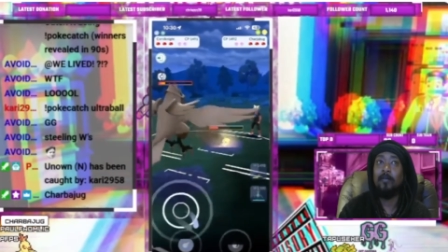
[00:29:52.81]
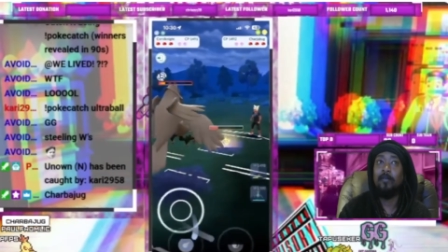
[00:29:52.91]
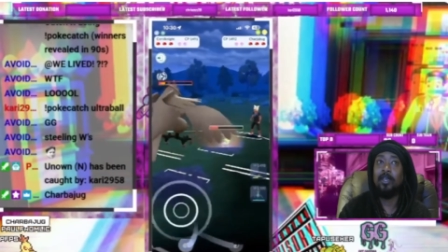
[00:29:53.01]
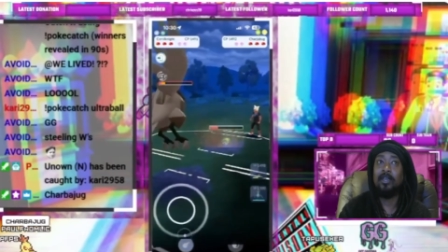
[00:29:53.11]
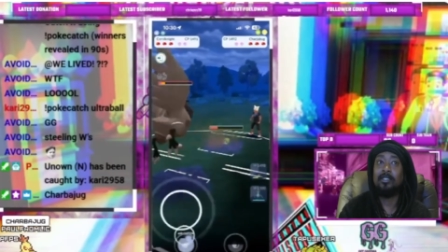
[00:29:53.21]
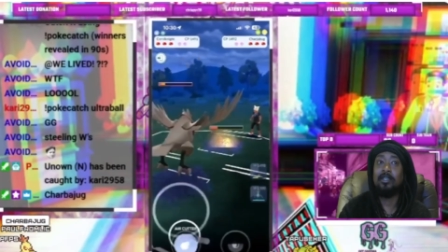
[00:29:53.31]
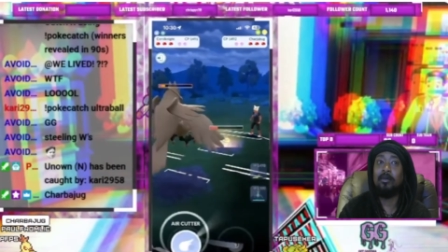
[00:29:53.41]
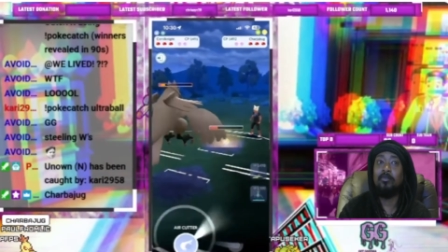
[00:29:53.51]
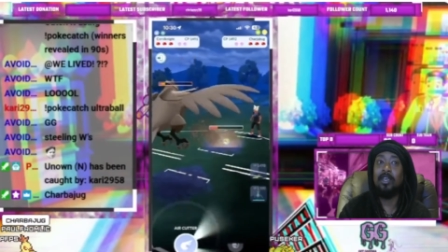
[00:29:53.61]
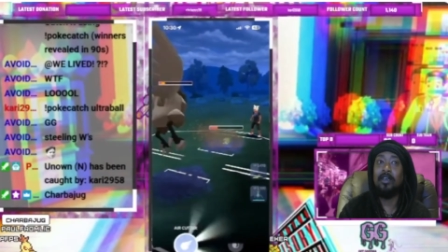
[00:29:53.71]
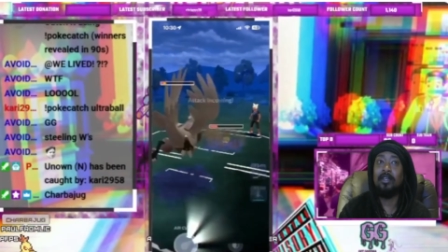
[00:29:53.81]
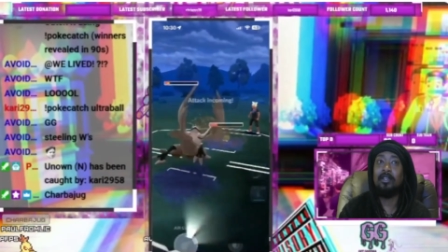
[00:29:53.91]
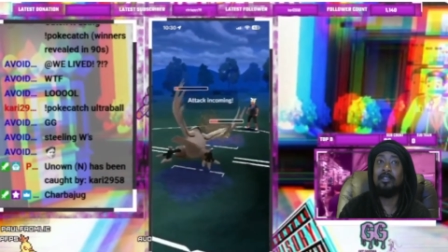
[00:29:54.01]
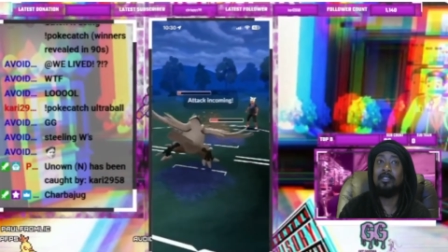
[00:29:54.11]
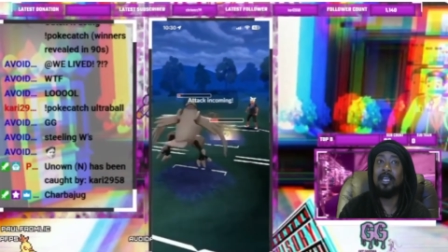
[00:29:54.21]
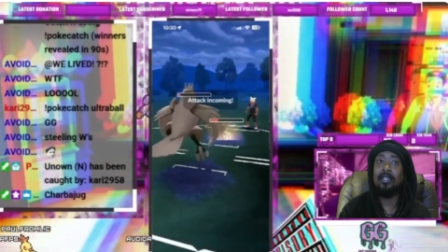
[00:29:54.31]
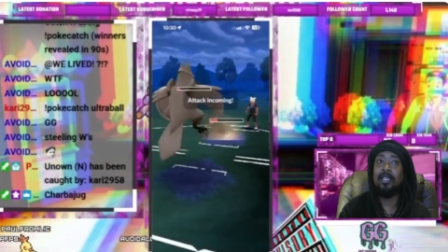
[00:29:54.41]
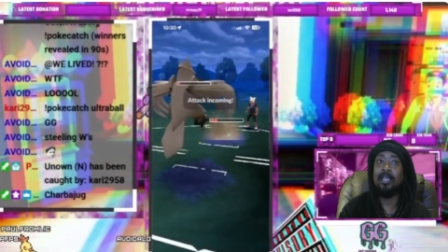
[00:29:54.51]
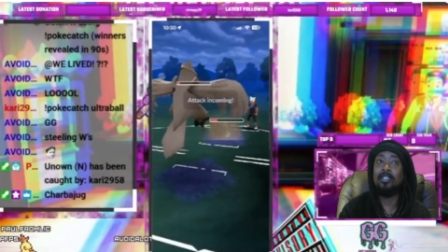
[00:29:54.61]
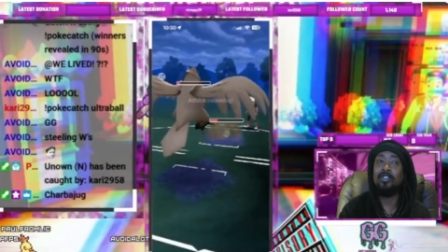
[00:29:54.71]
because yeah,
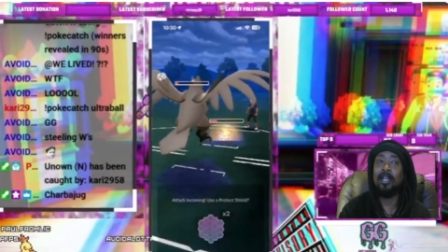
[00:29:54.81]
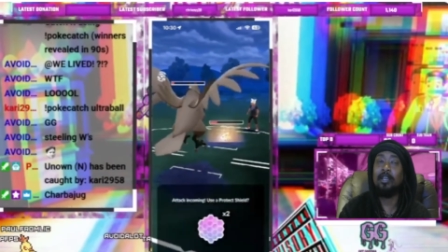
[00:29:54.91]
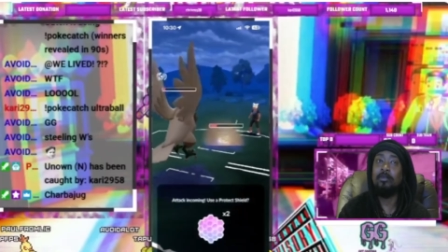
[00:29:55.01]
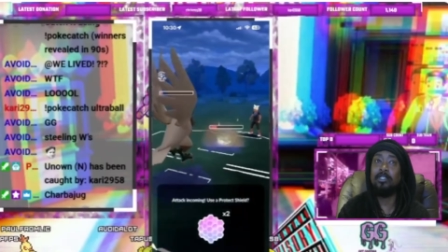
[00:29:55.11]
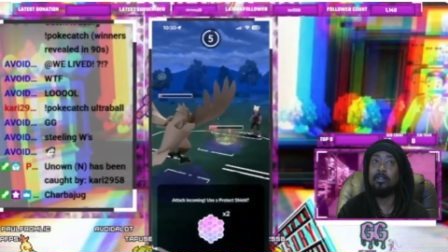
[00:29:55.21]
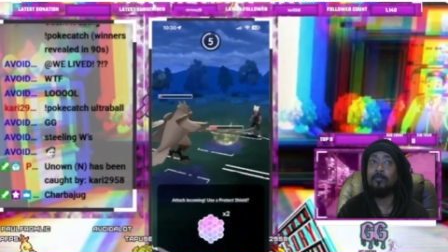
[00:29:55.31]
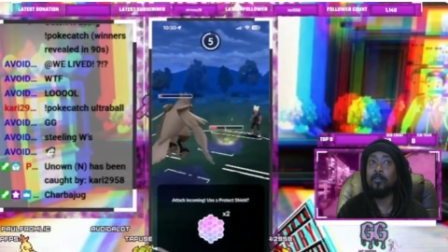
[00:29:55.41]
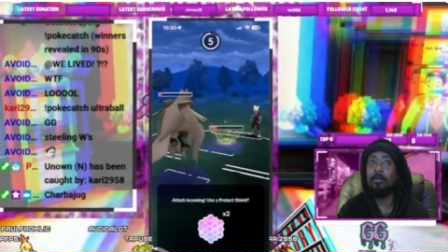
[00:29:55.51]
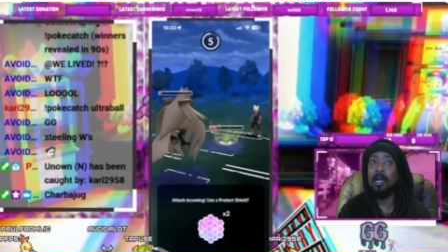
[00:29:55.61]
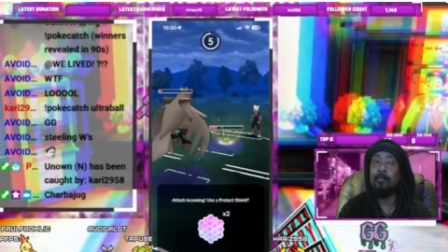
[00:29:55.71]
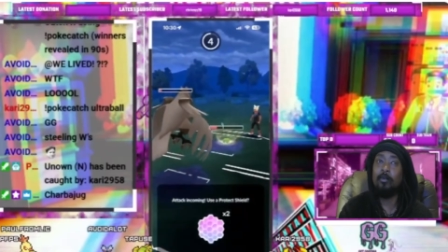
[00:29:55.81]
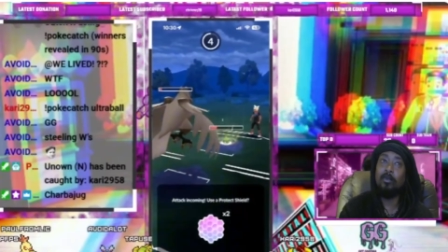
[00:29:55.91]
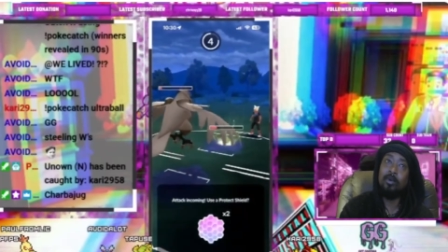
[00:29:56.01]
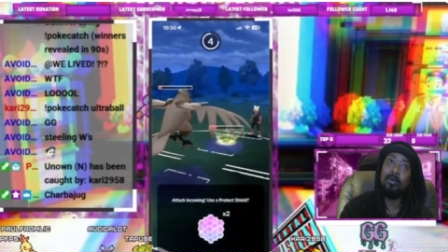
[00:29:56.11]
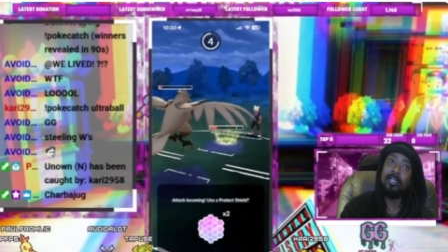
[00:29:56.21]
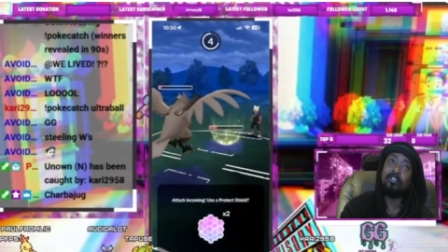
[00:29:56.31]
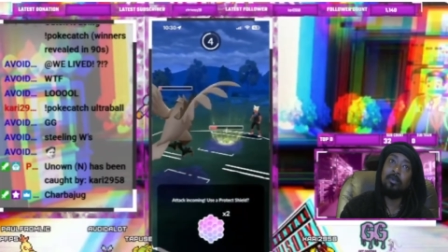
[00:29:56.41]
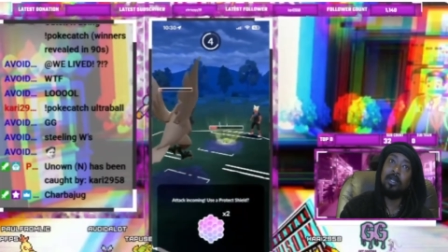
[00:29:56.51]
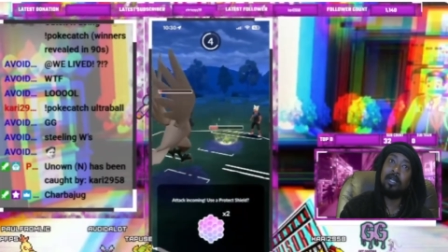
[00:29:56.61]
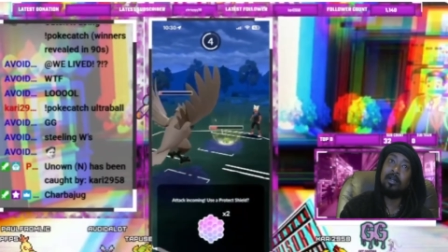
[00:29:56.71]
they can try to commit to the farm down, but we will get to
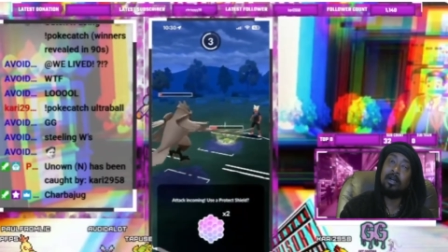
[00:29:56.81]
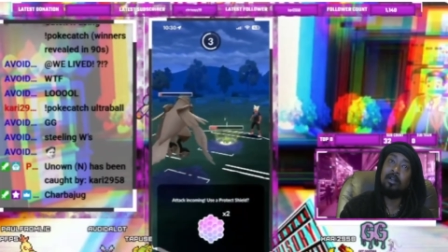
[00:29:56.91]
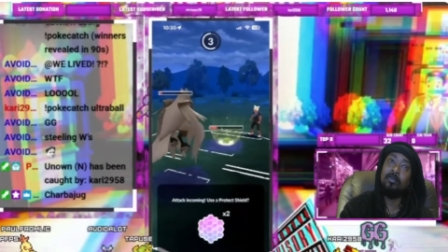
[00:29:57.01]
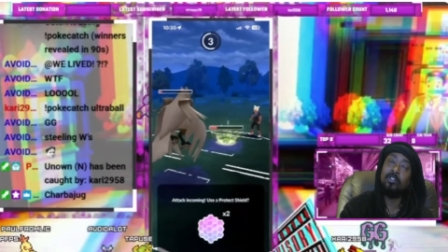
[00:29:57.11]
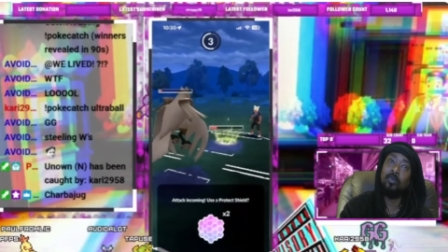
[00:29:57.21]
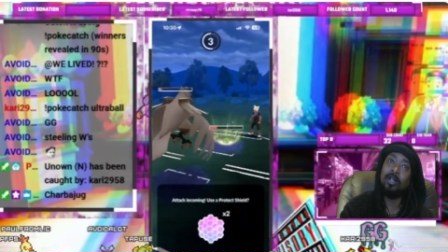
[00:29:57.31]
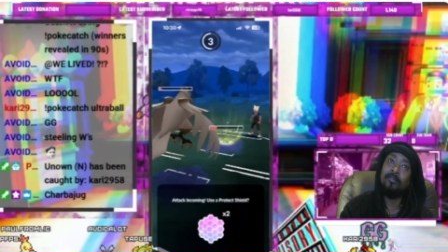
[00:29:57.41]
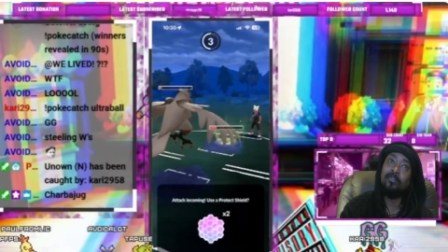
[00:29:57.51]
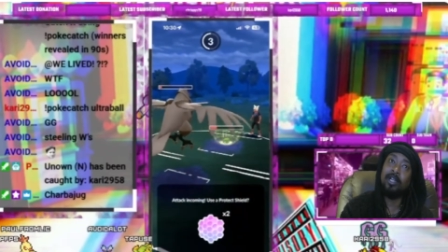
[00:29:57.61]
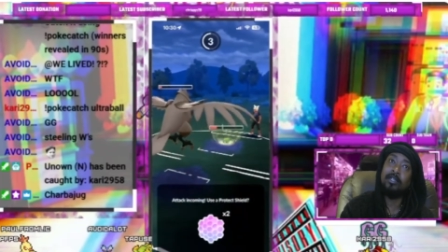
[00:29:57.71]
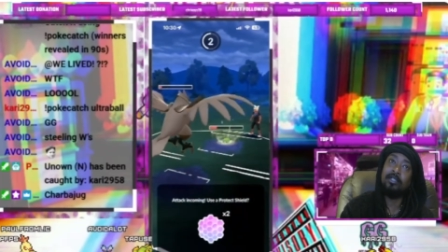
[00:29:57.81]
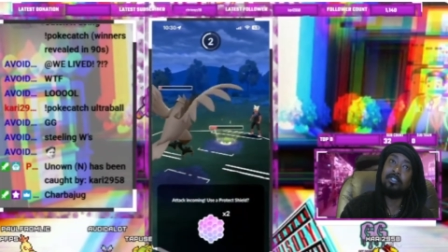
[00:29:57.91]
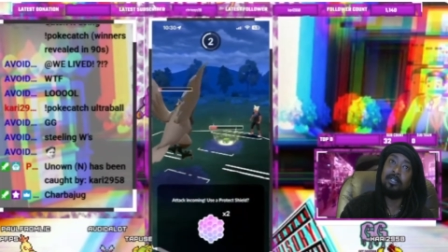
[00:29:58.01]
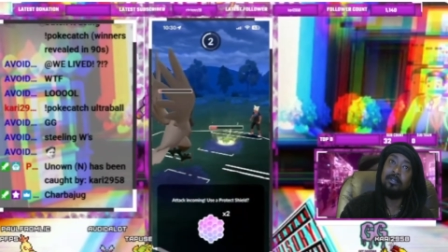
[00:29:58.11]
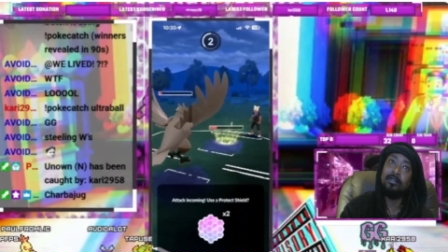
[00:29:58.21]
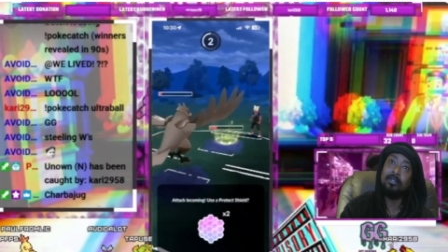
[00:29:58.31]
an air cutter, which would have threatened the shield.